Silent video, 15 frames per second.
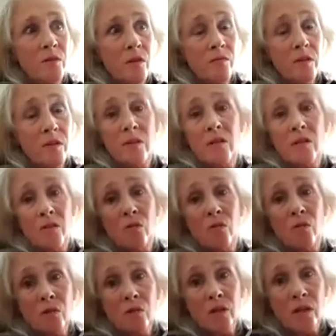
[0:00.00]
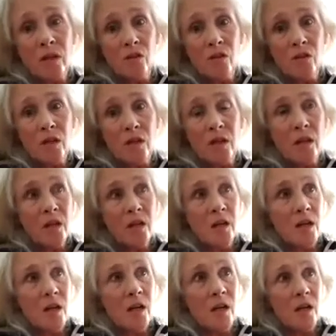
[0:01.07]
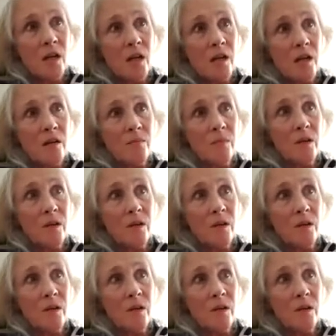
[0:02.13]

you know, this is source energy, and